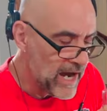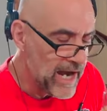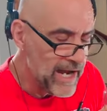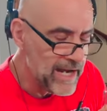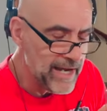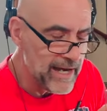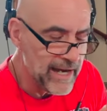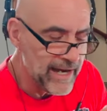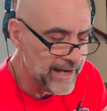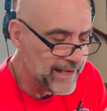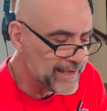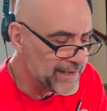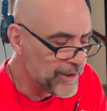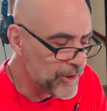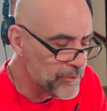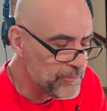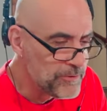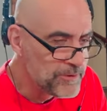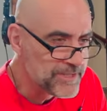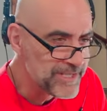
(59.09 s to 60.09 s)
I, it
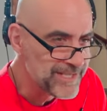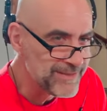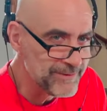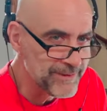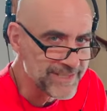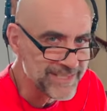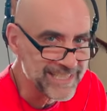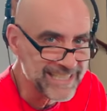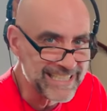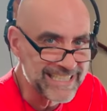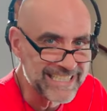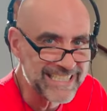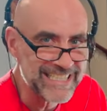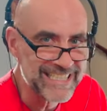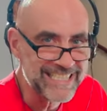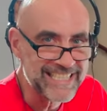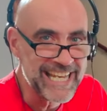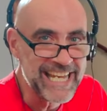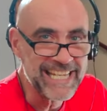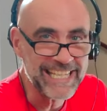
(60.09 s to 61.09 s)
almost smells like a
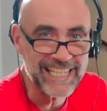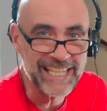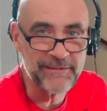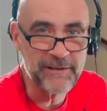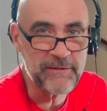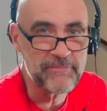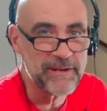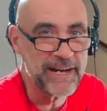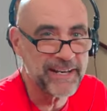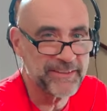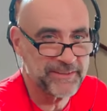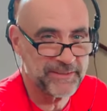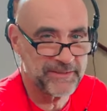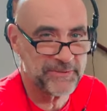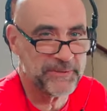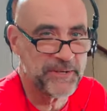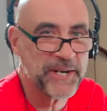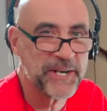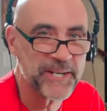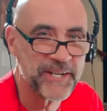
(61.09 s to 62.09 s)
steak, like my mouth is
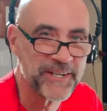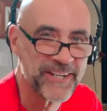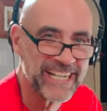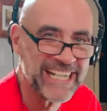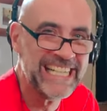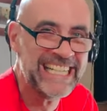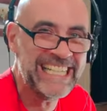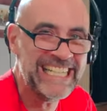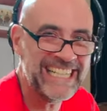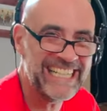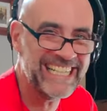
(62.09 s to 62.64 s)
watering.